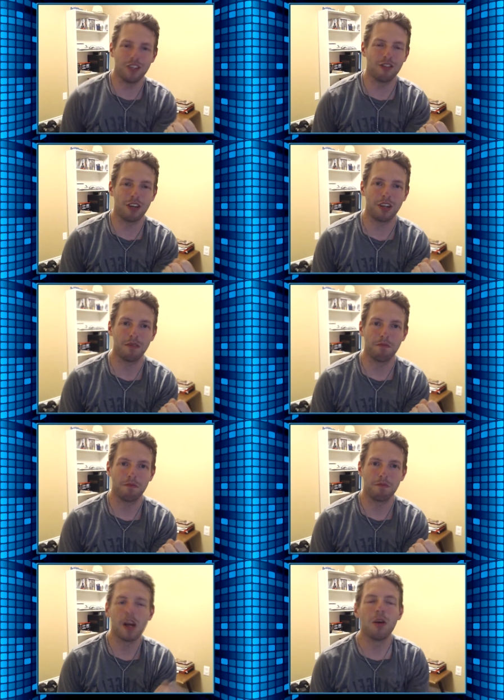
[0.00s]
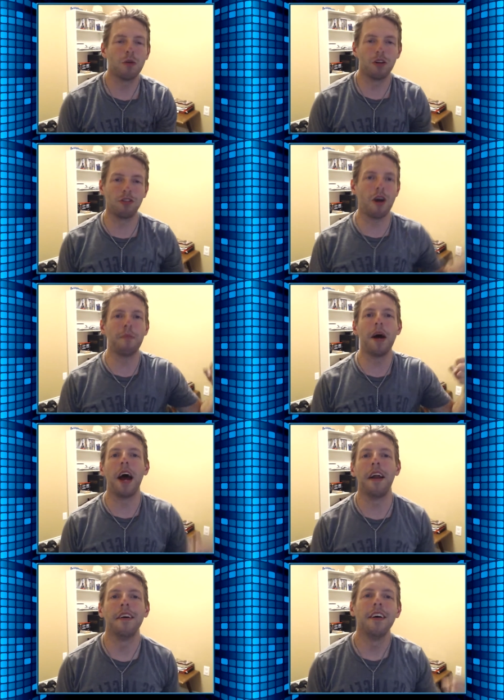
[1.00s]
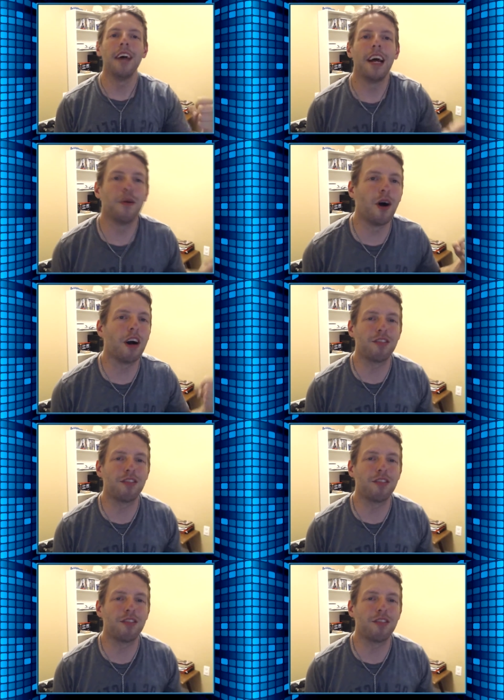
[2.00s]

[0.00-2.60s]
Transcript: And he's like, well, it's not bad. And he walks